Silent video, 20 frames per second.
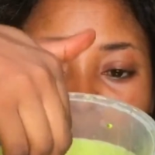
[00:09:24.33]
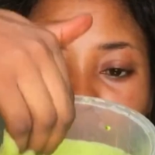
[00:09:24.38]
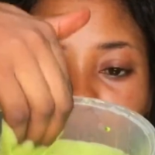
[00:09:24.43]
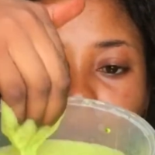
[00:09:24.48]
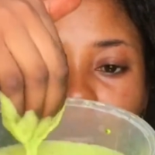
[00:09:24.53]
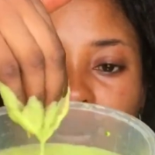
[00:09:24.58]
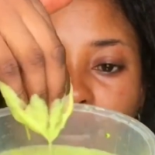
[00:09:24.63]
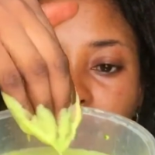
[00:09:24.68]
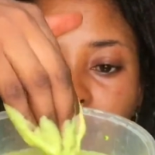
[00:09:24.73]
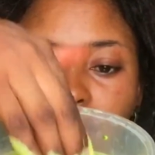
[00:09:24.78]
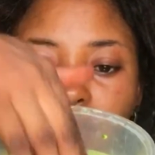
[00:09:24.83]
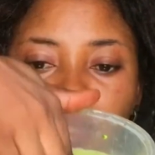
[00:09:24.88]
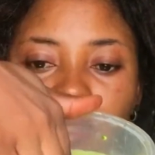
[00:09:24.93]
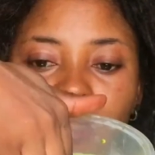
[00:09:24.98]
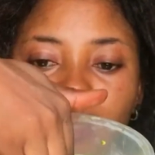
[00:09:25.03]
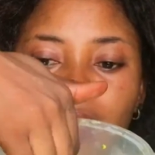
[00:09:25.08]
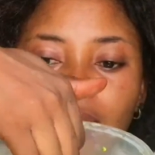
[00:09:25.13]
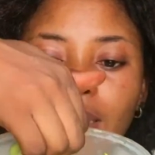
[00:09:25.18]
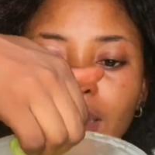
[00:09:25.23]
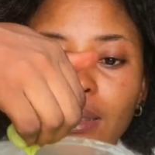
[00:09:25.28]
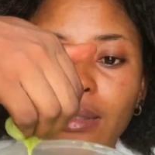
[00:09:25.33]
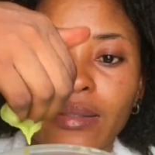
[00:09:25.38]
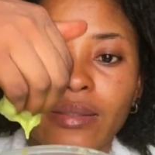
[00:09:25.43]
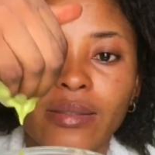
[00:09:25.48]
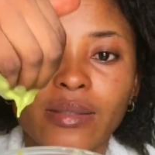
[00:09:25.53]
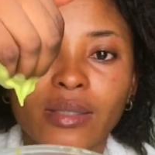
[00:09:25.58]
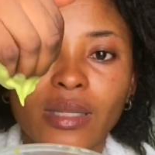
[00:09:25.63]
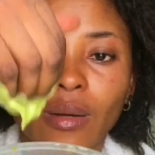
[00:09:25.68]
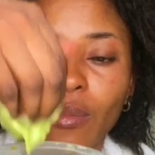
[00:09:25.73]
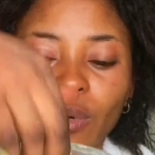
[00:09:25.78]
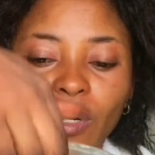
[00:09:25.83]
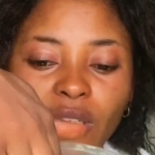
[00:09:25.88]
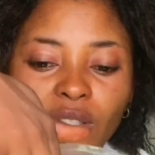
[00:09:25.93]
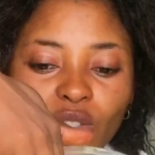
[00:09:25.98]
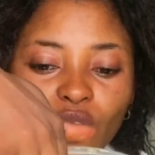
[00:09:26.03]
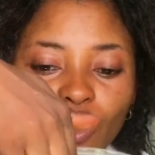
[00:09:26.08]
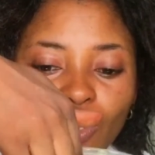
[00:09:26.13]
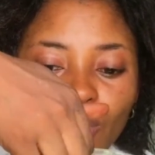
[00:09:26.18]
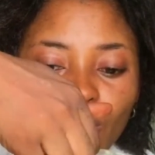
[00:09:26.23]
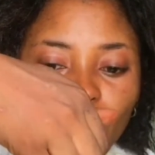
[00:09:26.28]
minutes. So I'm going
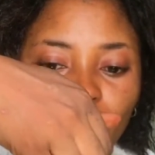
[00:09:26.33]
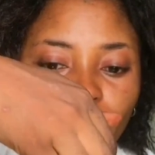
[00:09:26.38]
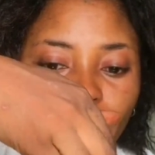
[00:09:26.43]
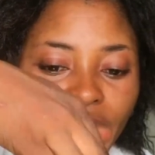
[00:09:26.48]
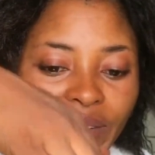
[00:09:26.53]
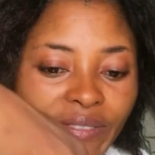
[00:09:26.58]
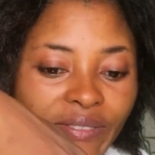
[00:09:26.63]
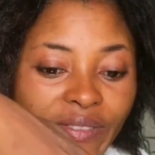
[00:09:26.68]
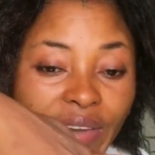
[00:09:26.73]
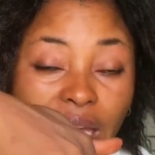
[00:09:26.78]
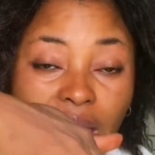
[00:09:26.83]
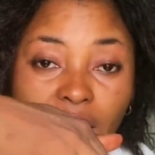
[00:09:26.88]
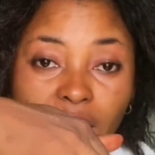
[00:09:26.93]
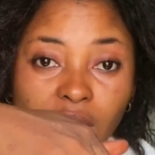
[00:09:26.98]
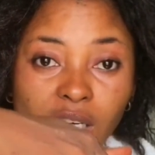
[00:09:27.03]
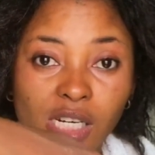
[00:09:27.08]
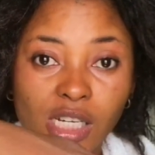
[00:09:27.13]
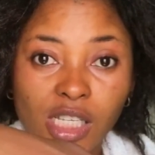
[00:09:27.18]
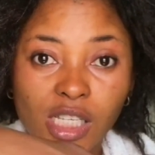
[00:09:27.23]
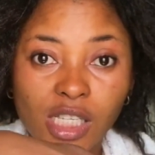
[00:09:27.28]
to use my fingers.